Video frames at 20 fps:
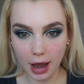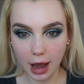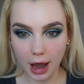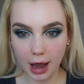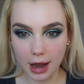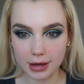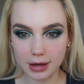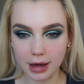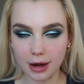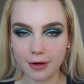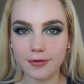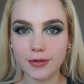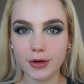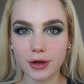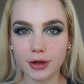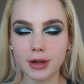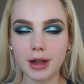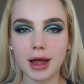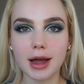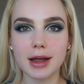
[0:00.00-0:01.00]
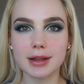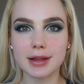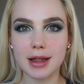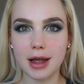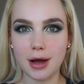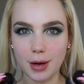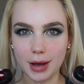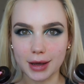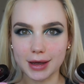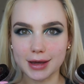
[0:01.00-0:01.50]
and I feel like
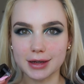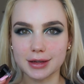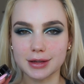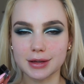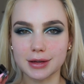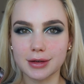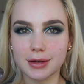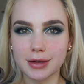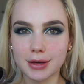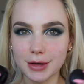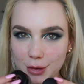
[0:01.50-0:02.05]
now I can